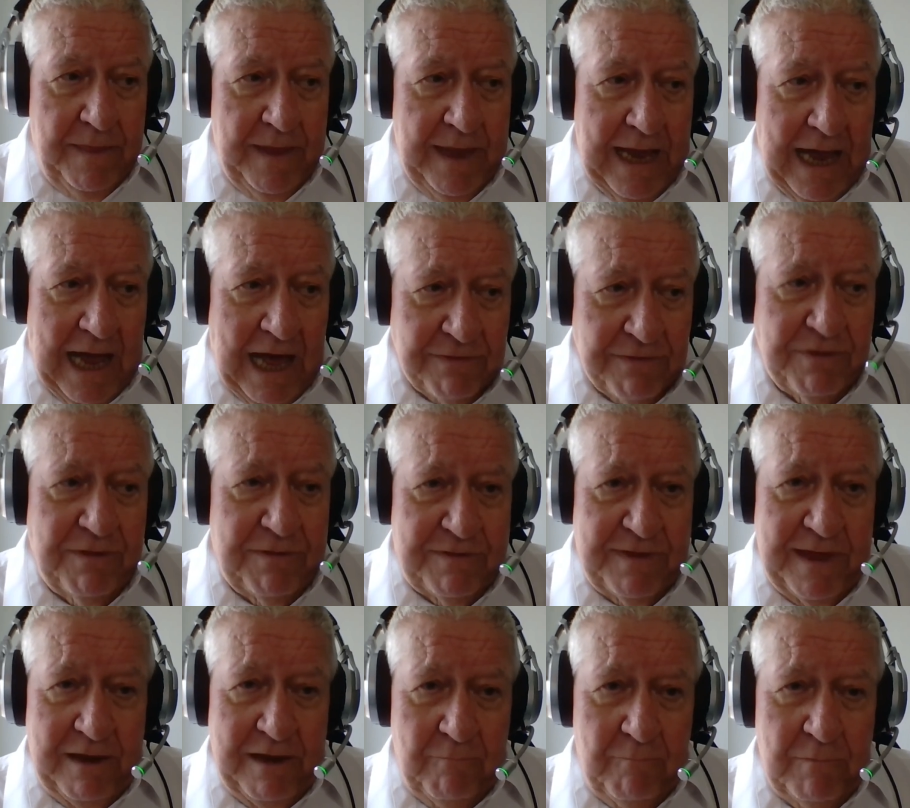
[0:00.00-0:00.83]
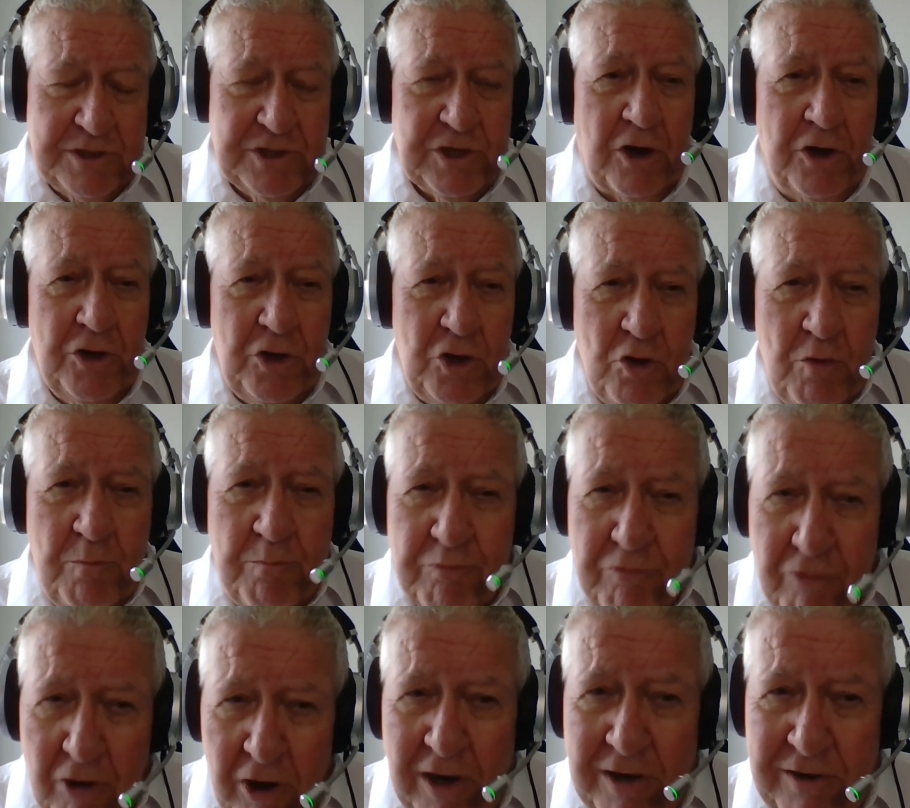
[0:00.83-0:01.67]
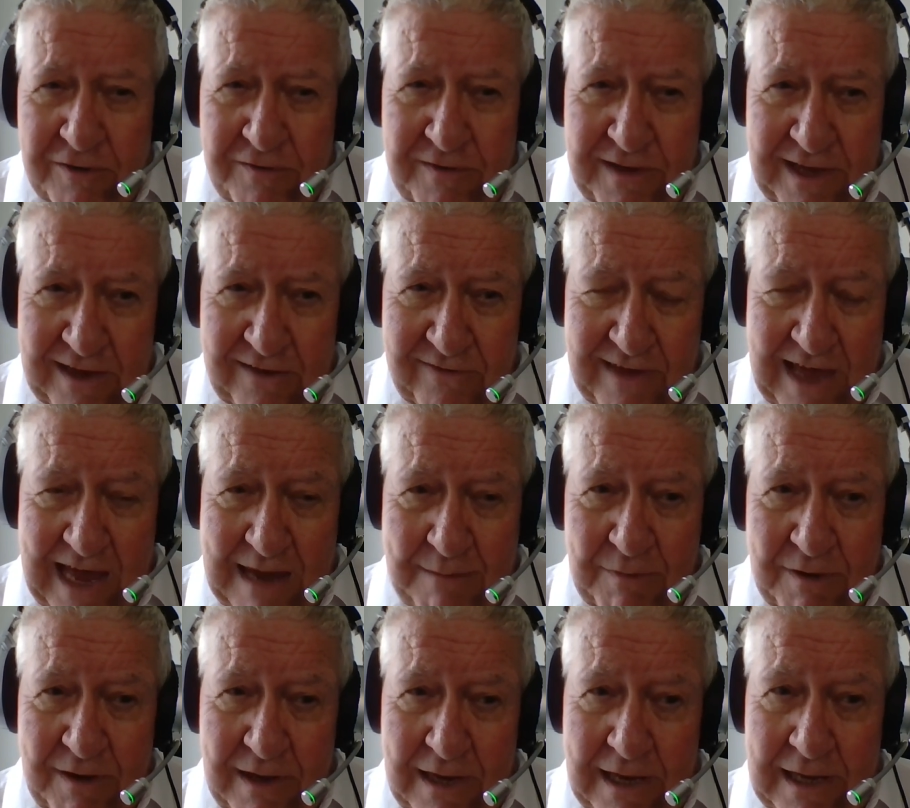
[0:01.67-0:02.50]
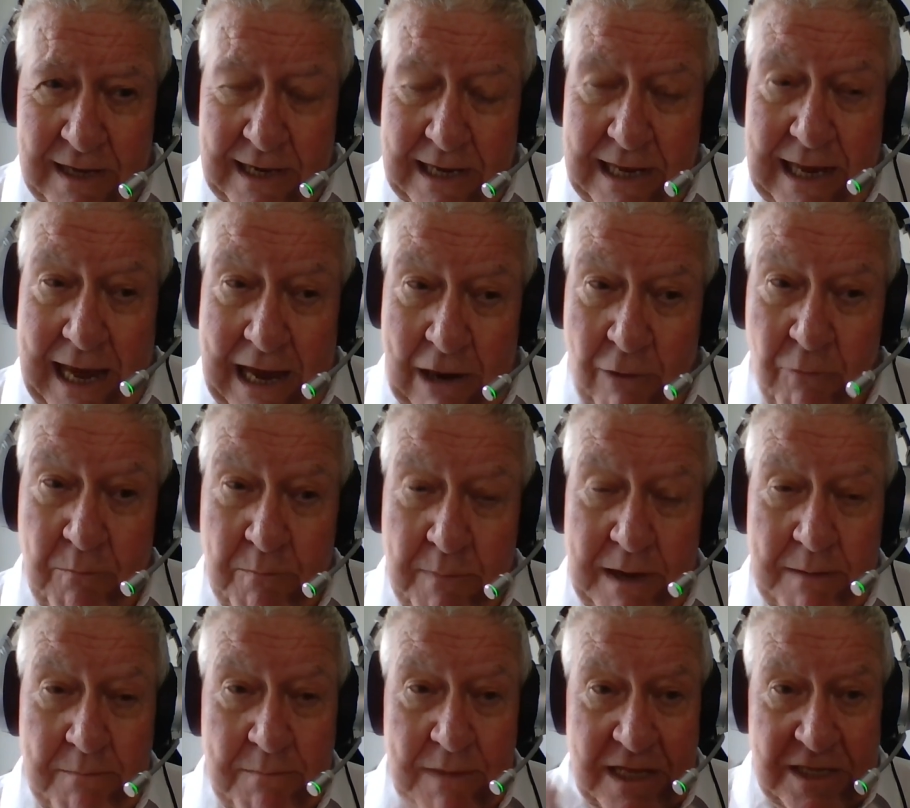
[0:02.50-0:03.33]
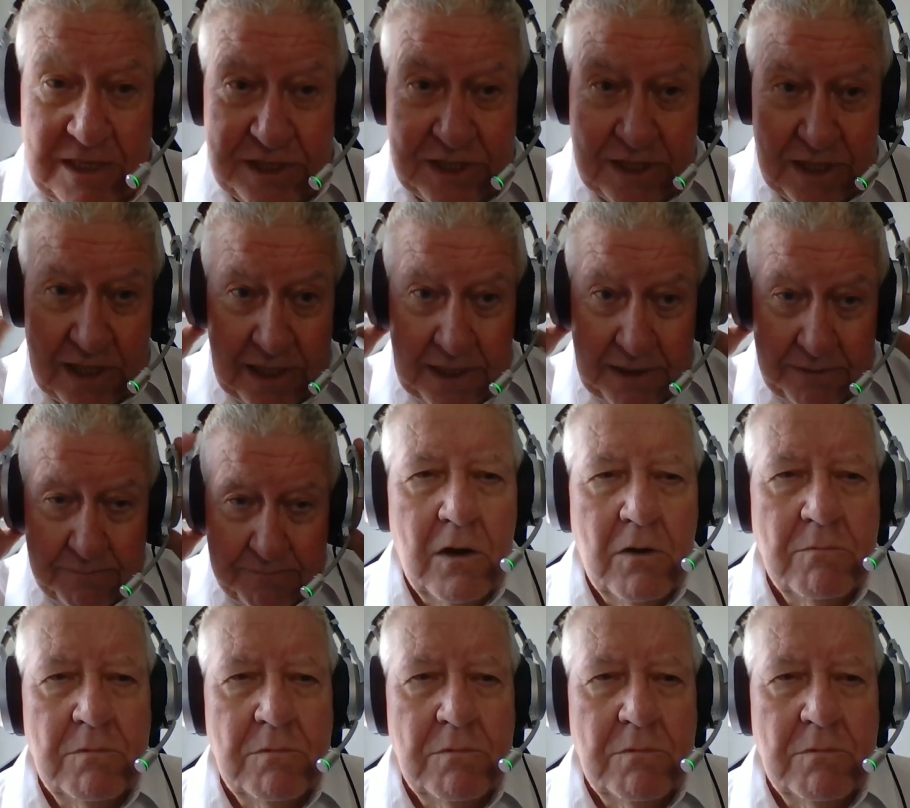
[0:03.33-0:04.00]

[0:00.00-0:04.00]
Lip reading: The other thing, which I knew prior to the exam, and it helped me immensely,